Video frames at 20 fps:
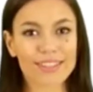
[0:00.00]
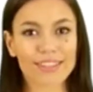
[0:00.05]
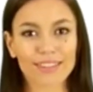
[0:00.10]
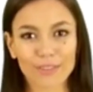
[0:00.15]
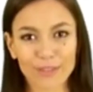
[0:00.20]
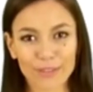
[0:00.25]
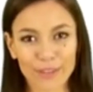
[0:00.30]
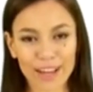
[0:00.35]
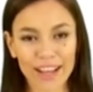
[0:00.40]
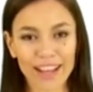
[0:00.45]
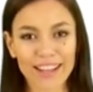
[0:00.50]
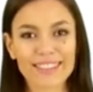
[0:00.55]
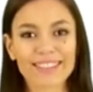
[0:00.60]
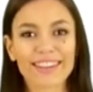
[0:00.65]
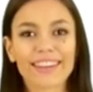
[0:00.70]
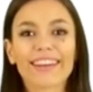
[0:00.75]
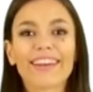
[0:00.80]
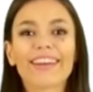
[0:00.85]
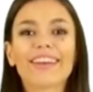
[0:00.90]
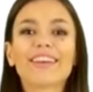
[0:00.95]
Taking
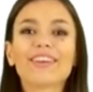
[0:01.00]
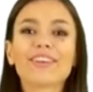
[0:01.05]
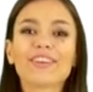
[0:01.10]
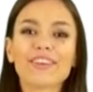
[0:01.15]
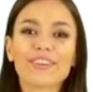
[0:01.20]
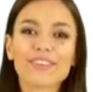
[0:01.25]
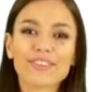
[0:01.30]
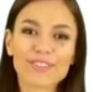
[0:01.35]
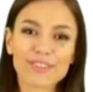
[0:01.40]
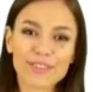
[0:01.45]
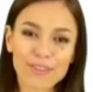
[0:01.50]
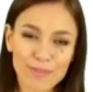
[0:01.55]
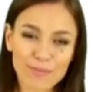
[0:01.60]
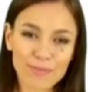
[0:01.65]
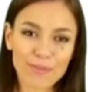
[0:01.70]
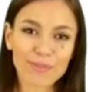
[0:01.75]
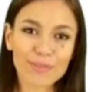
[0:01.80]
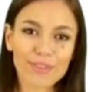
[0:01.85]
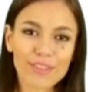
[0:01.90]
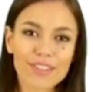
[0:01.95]
acetyl-L-Carnitine
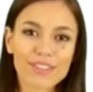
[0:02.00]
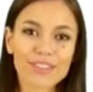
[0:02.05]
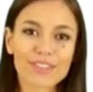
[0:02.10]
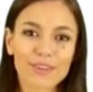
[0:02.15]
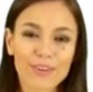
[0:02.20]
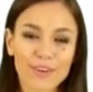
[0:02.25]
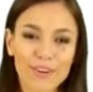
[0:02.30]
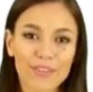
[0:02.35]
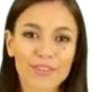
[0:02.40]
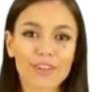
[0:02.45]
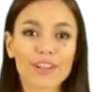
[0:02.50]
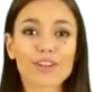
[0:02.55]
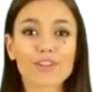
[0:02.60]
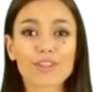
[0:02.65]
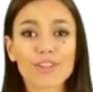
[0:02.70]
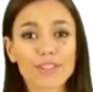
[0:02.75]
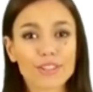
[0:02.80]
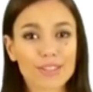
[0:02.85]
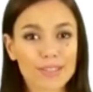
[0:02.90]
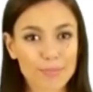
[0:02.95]
improves physical
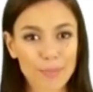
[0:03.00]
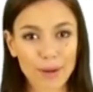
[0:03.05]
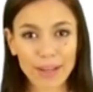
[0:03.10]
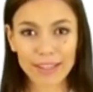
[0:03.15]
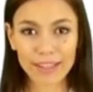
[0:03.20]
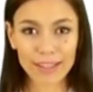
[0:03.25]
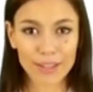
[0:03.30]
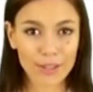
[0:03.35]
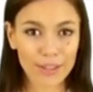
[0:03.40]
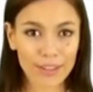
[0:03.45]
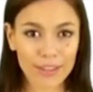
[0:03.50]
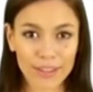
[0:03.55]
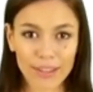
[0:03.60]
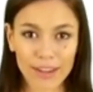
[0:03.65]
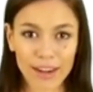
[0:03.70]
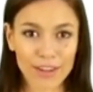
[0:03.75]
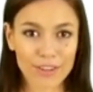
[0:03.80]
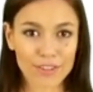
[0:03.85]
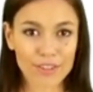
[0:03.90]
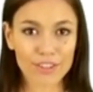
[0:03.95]
function and may
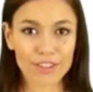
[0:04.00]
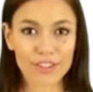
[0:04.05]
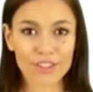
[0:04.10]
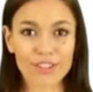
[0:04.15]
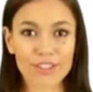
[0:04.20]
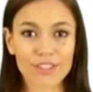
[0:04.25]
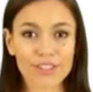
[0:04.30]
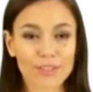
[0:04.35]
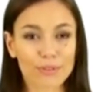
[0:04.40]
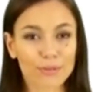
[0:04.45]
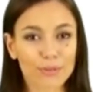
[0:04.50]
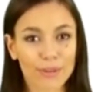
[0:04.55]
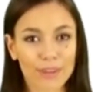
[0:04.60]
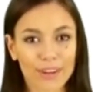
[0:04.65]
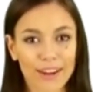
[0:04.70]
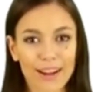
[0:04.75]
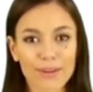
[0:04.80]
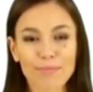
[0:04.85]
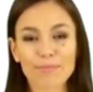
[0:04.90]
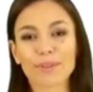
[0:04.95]
improve mental
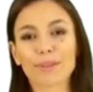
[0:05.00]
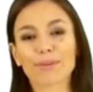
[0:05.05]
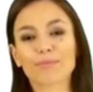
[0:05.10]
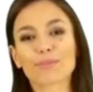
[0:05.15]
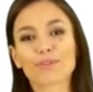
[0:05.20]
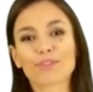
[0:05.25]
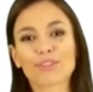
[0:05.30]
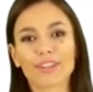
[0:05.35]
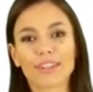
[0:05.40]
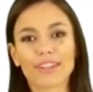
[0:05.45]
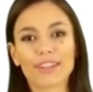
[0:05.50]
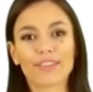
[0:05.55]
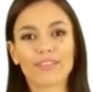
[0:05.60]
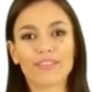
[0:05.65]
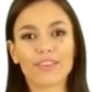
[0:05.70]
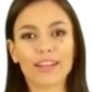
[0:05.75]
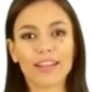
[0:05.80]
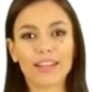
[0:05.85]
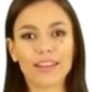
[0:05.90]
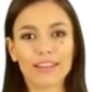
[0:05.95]
function in people with
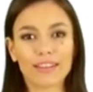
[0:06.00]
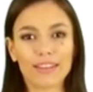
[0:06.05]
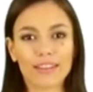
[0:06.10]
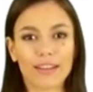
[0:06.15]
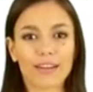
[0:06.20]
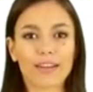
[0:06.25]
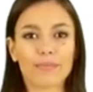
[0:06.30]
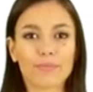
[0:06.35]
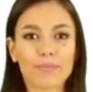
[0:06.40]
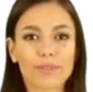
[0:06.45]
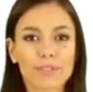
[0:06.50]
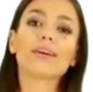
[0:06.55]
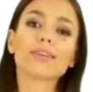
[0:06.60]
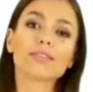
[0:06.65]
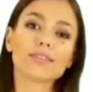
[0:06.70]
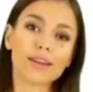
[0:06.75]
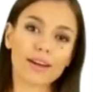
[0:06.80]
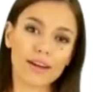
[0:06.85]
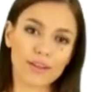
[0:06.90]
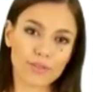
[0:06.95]
poor brain function
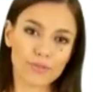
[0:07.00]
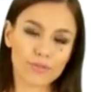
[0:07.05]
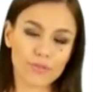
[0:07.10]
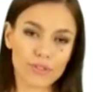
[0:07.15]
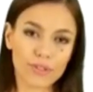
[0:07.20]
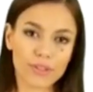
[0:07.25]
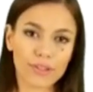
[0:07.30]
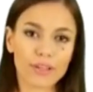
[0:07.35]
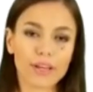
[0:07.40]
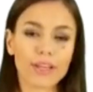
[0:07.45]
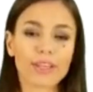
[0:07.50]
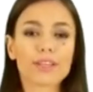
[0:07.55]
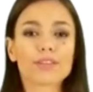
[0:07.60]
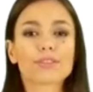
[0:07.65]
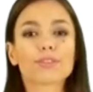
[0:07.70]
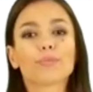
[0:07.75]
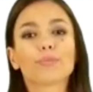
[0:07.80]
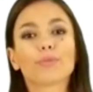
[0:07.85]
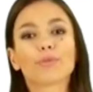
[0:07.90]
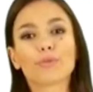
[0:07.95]
due to liver
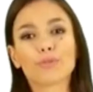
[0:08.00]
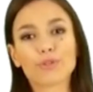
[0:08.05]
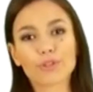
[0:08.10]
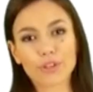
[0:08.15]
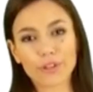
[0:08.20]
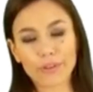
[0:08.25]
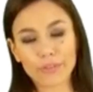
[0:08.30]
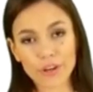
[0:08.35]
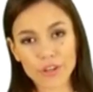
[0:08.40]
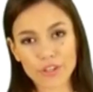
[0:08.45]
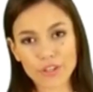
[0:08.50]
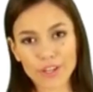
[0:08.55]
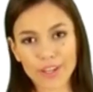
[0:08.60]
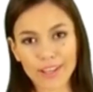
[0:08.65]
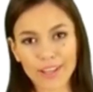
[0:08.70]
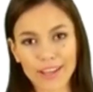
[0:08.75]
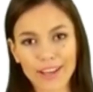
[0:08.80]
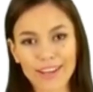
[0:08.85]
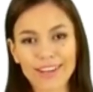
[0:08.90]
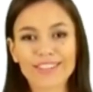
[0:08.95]
failure.
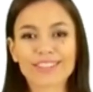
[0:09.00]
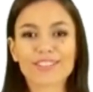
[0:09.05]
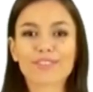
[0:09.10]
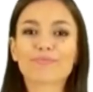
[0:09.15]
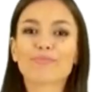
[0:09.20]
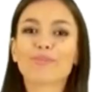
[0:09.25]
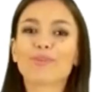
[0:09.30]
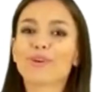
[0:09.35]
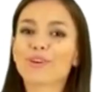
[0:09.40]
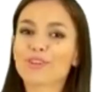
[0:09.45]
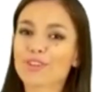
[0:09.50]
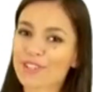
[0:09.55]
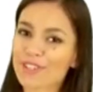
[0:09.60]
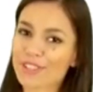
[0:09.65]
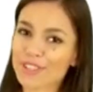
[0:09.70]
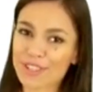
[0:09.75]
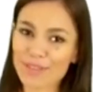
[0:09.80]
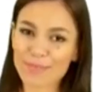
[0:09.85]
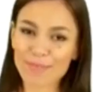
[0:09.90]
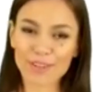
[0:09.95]
It also might
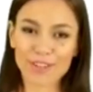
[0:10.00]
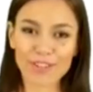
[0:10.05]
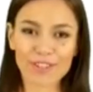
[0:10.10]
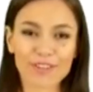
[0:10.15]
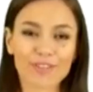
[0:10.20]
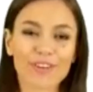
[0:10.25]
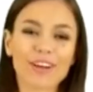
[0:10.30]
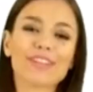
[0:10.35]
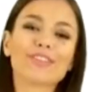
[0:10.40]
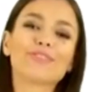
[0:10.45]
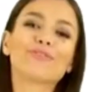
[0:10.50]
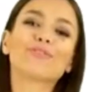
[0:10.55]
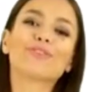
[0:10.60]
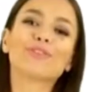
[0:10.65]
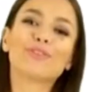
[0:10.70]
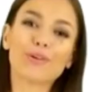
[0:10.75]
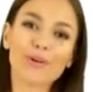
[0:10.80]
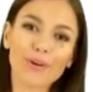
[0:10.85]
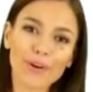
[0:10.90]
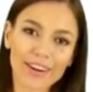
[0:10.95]
improve liver function,
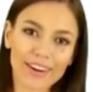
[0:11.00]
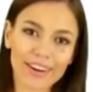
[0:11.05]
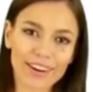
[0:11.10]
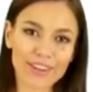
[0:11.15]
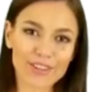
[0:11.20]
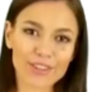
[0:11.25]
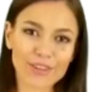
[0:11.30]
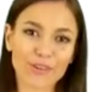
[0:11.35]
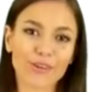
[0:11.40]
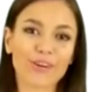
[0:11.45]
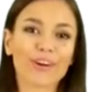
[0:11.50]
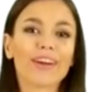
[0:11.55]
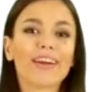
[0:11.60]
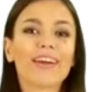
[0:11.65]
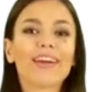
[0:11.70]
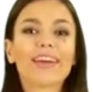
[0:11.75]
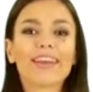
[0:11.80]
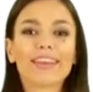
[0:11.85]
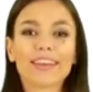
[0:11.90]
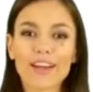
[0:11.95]
as indicated
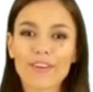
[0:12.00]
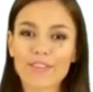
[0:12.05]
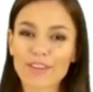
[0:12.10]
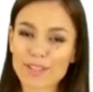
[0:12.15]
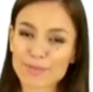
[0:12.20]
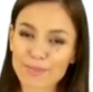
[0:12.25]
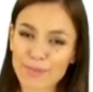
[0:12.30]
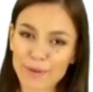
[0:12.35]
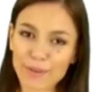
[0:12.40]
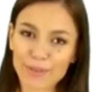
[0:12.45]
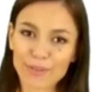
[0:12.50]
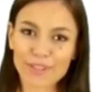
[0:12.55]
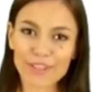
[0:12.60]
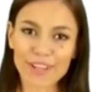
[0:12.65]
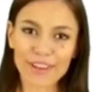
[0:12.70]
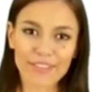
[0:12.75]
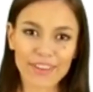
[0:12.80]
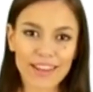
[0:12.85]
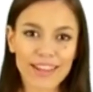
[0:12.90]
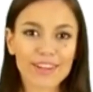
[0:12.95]
by reduced blood
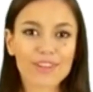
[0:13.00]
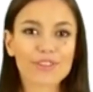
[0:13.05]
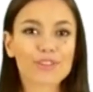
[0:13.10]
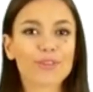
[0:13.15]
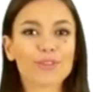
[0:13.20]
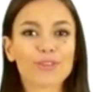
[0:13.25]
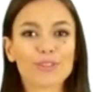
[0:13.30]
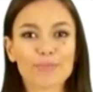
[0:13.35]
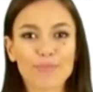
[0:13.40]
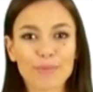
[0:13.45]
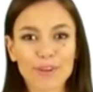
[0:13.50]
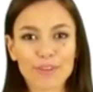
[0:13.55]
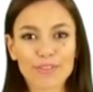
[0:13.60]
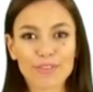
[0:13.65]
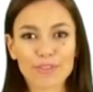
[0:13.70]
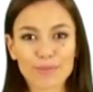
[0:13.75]
levels of ammonia.